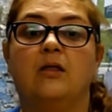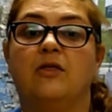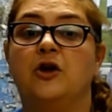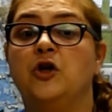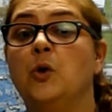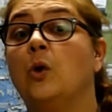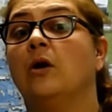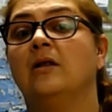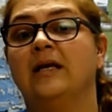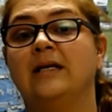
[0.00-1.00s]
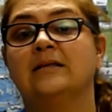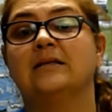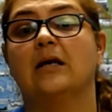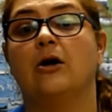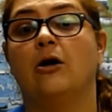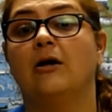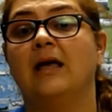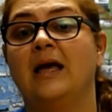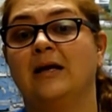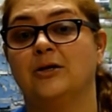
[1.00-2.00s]
The New Orleans
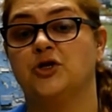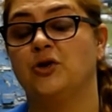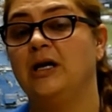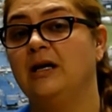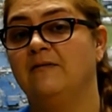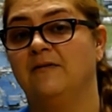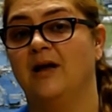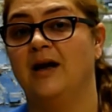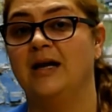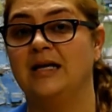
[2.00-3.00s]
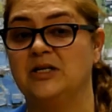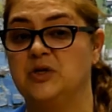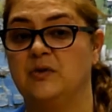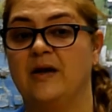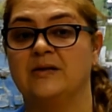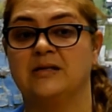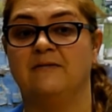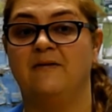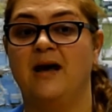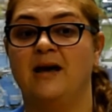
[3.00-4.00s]
Hurricane Katrina flood in
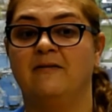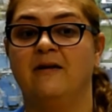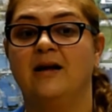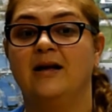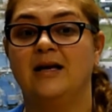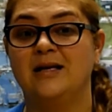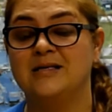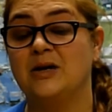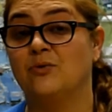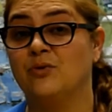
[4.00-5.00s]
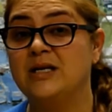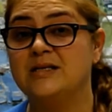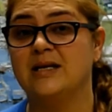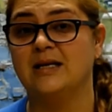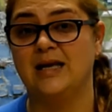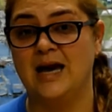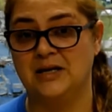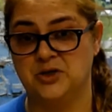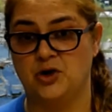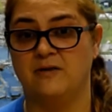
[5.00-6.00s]
2005 is a recent
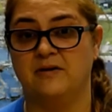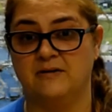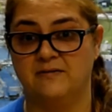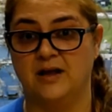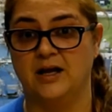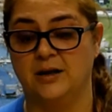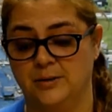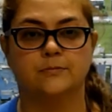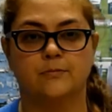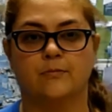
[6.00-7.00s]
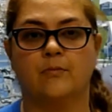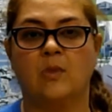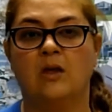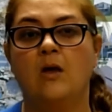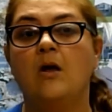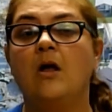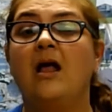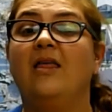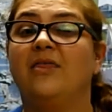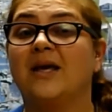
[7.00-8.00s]
catastrophic flood. The